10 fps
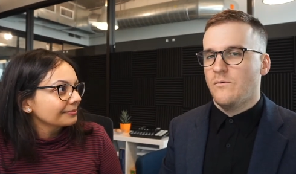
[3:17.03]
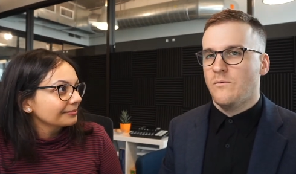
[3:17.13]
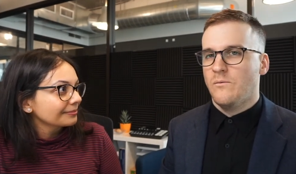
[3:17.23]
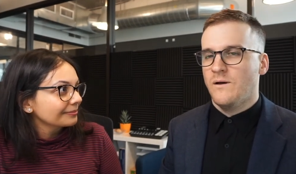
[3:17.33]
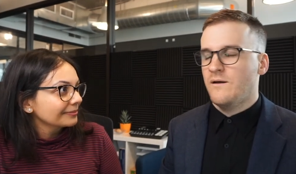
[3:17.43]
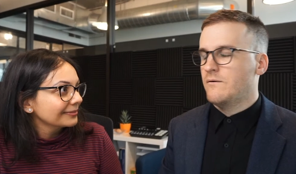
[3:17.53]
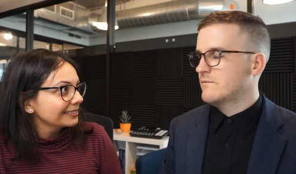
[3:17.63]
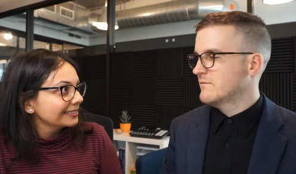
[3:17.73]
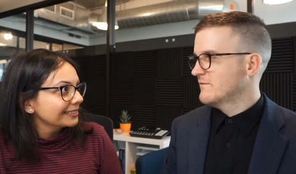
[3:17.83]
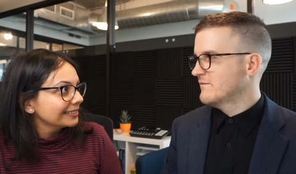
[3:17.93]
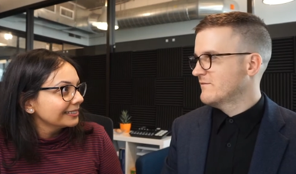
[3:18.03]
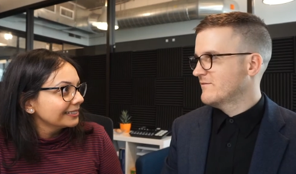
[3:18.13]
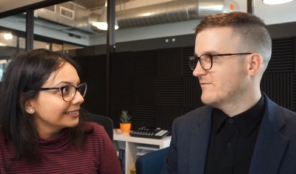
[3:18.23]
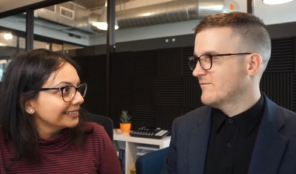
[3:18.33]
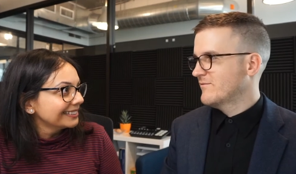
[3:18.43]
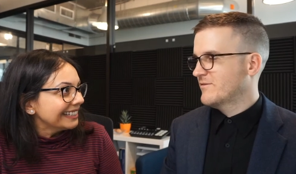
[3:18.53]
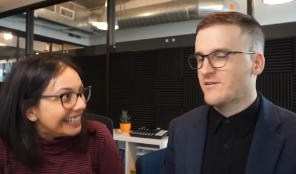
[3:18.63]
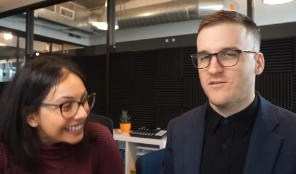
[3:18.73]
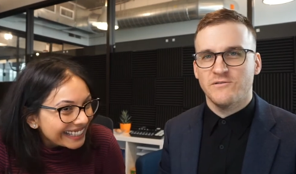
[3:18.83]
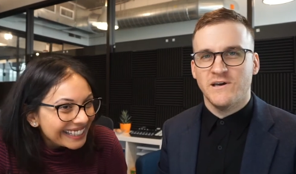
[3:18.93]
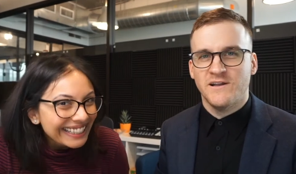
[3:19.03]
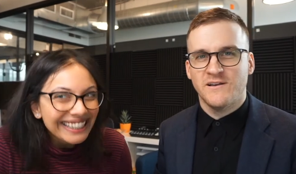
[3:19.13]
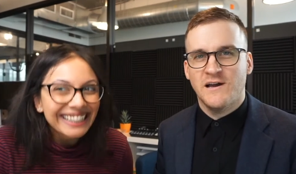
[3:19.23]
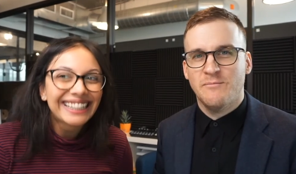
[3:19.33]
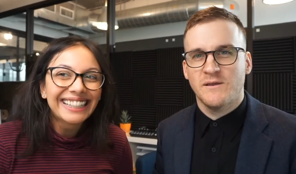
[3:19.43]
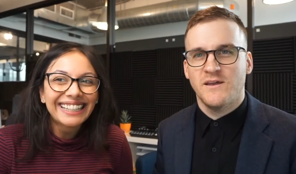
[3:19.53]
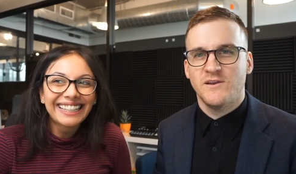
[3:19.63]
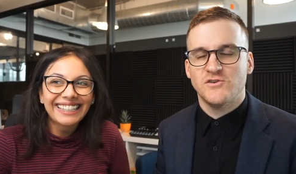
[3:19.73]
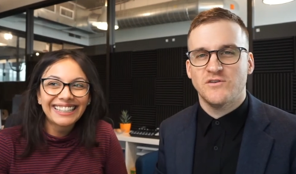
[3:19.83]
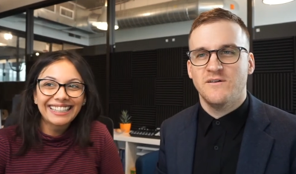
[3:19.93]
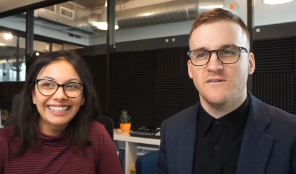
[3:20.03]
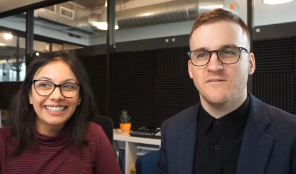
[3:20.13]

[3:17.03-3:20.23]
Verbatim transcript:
Speaker 1: Wow. Things have gotten complicated, Shreya.